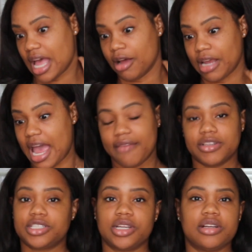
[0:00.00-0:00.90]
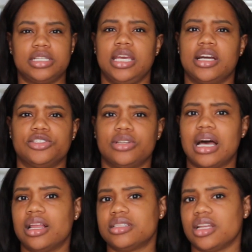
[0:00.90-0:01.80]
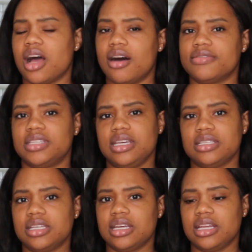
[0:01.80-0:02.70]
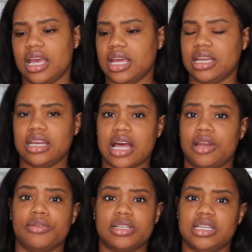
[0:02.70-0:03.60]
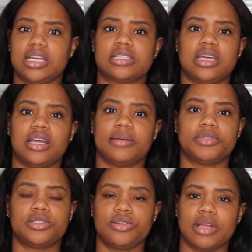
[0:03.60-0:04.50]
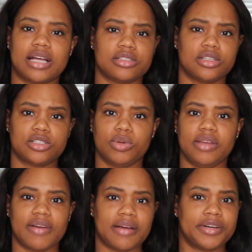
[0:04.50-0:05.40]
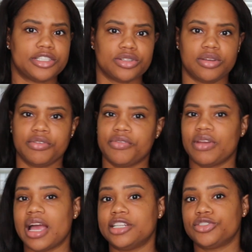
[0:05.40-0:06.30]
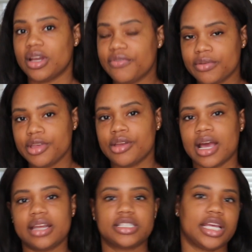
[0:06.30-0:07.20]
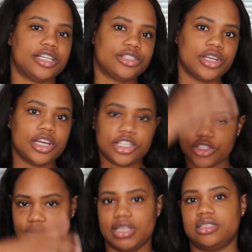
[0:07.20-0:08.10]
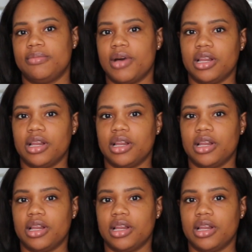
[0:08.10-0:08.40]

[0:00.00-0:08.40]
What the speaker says: on average $1,300 in off season, and then I know the tickets can get up to $2,000 to $2,500 if you're flying straight from the United States straight to